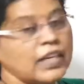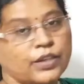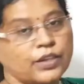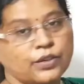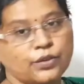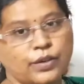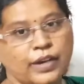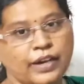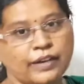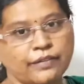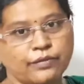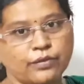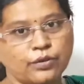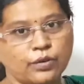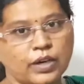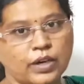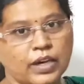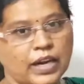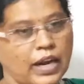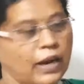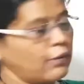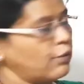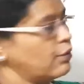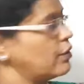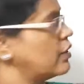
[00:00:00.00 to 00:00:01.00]
you have to
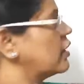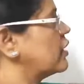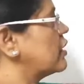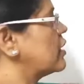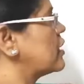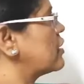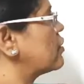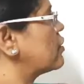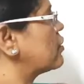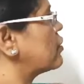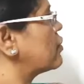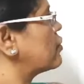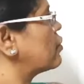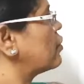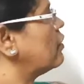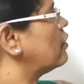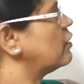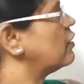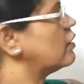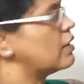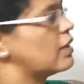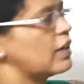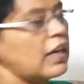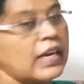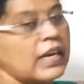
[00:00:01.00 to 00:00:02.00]
count
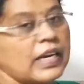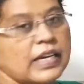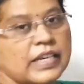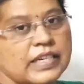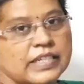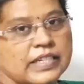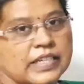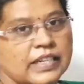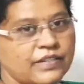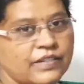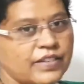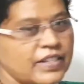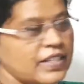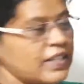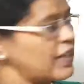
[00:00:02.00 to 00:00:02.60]
so shall we